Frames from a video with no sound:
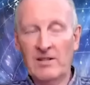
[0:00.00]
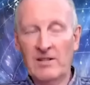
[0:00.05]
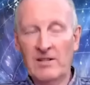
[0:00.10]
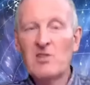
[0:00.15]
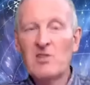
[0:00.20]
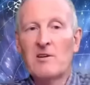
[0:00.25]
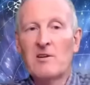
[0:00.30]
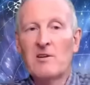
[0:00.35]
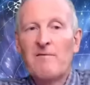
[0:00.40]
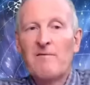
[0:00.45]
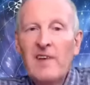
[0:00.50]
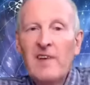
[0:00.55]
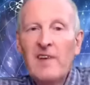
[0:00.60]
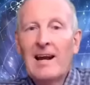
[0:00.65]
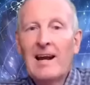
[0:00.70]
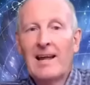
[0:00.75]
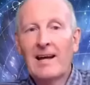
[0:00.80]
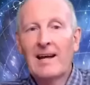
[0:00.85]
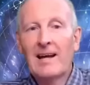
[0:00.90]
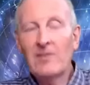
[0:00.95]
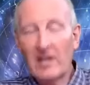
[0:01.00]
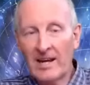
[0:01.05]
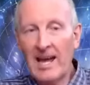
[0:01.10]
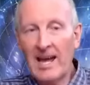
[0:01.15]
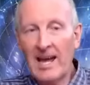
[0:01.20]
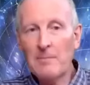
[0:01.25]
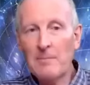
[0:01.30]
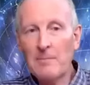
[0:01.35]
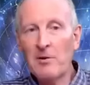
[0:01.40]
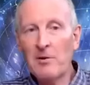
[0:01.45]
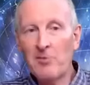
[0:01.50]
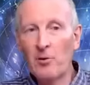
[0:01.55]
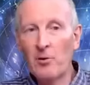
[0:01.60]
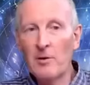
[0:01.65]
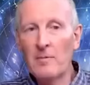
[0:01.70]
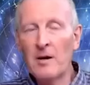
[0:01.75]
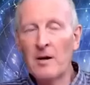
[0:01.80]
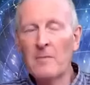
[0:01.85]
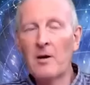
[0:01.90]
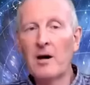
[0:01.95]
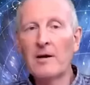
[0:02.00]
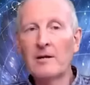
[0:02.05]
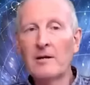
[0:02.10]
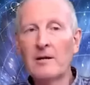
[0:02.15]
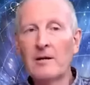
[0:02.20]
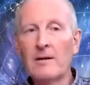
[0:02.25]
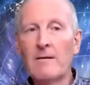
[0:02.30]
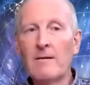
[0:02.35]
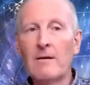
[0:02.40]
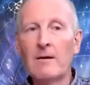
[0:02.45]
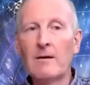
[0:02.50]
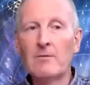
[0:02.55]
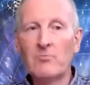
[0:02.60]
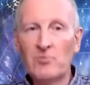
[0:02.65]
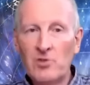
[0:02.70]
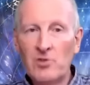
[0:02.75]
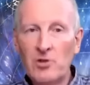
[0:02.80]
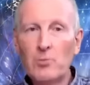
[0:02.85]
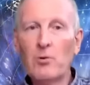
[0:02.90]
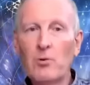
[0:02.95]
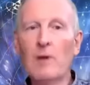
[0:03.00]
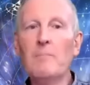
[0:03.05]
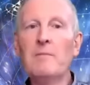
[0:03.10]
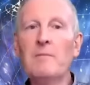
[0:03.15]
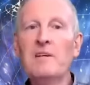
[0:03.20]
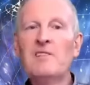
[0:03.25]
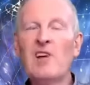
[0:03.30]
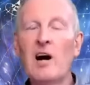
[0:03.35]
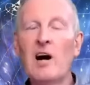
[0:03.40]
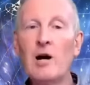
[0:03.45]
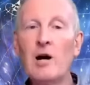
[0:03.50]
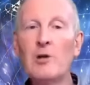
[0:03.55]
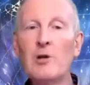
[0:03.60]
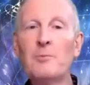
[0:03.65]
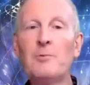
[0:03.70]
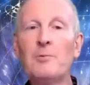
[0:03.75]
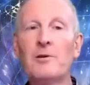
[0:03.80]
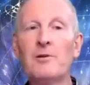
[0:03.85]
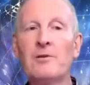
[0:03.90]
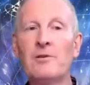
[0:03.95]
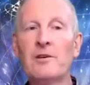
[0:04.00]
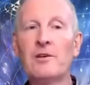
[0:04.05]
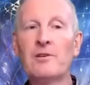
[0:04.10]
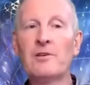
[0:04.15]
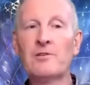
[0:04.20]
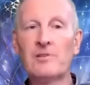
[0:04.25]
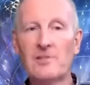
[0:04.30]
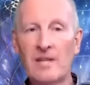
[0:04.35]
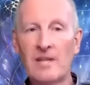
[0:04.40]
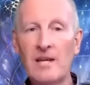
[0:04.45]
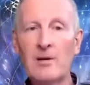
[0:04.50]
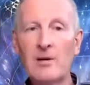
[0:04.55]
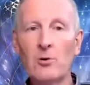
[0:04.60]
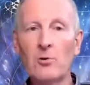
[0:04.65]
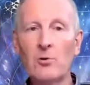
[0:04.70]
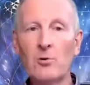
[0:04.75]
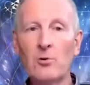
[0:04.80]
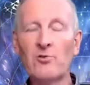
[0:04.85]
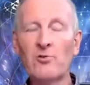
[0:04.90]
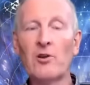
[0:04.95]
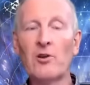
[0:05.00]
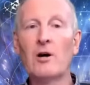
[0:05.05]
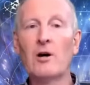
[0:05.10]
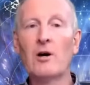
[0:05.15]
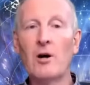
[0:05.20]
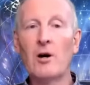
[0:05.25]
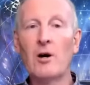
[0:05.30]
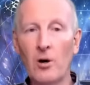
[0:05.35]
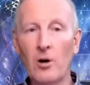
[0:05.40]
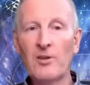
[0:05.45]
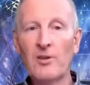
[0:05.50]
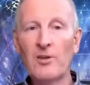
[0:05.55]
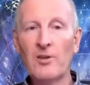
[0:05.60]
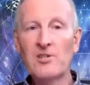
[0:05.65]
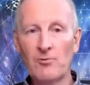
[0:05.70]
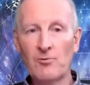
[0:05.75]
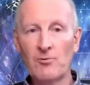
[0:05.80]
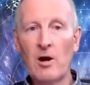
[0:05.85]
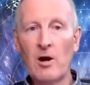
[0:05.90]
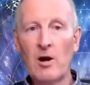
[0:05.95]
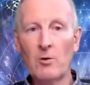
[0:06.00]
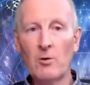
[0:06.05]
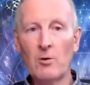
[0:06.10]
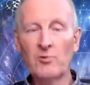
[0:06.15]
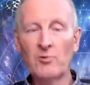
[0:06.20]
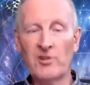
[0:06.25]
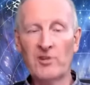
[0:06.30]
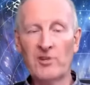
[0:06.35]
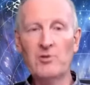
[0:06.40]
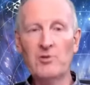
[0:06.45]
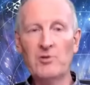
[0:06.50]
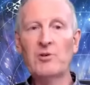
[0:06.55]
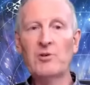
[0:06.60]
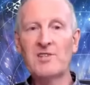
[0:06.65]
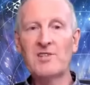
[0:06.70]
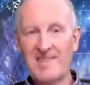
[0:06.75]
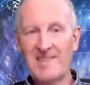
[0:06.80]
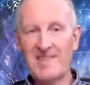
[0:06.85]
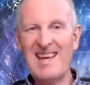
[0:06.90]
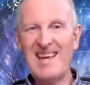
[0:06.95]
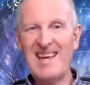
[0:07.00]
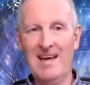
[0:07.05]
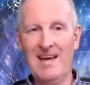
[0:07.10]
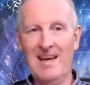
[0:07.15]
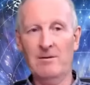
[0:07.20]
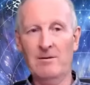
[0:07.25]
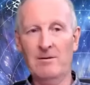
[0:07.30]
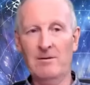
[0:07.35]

is a feeling that came a thought in my mind do you want me to open the seals on the scroll so you can see it?